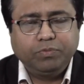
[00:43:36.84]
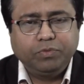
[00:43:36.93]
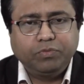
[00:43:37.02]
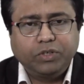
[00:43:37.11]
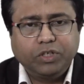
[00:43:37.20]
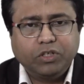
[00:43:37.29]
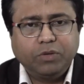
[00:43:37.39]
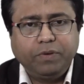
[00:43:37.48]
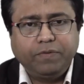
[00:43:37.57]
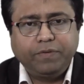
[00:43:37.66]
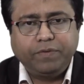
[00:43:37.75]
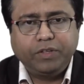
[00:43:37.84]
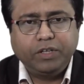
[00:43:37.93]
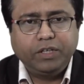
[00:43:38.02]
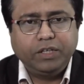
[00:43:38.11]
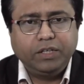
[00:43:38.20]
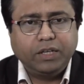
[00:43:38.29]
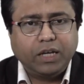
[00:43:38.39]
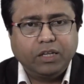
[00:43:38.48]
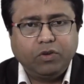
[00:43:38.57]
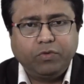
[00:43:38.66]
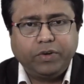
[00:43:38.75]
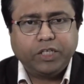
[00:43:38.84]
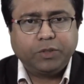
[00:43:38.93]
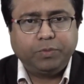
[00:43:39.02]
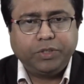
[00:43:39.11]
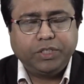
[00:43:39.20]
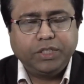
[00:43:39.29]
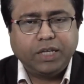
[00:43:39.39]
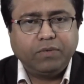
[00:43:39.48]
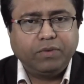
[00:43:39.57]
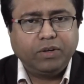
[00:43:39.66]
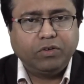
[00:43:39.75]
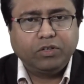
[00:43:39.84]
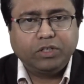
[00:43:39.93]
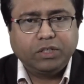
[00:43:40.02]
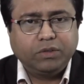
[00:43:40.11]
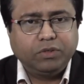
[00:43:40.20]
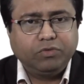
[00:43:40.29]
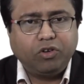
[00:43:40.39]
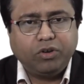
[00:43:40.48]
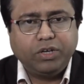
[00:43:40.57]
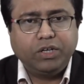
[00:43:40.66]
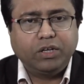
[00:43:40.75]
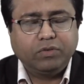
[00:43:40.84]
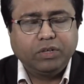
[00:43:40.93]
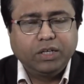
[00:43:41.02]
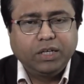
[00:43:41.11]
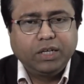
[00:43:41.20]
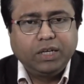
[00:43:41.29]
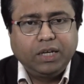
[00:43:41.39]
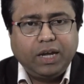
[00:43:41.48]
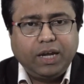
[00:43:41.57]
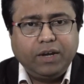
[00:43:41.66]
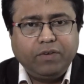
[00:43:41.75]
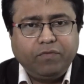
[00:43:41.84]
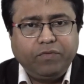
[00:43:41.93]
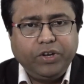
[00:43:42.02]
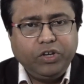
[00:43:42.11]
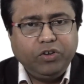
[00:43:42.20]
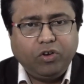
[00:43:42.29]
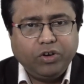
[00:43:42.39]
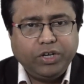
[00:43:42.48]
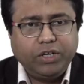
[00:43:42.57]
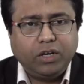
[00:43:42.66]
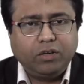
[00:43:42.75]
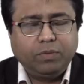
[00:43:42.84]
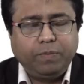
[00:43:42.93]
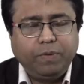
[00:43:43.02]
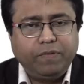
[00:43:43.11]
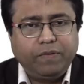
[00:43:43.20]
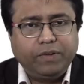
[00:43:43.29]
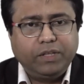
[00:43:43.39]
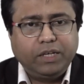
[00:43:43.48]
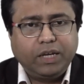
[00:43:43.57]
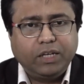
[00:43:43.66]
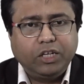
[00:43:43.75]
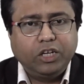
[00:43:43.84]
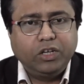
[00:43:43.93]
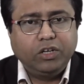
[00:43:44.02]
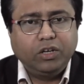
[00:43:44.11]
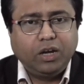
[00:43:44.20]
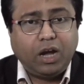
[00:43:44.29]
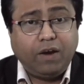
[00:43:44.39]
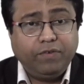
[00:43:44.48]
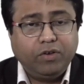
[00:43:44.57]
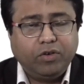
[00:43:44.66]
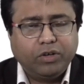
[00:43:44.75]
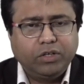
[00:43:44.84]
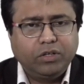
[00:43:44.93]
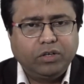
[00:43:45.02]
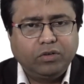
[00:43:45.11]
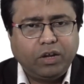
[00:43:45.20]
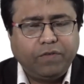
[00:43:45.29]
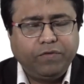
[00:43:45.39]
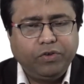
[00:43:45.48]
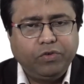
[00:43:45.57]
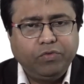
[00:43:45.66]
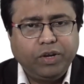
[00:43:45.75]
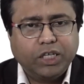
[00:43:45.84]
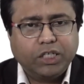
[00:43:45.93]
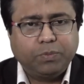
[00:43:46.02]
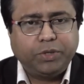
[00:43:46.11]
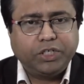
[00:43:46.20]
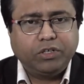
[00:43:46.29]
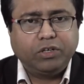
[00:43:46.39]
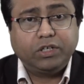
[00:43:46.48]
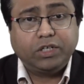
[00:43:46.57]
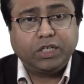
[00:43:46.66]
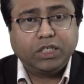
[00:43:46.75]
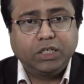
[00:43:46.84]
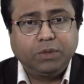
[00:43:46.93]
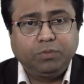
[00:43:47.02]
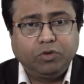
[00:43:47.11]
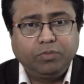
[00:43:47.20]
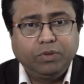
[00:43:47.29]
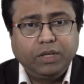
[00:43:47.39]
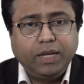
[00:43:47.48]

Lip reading: work on P53 in either over expressing that one or say knock it down. And when you knock it down, P53, and then after knocking down, if you do an expression or a transcriptome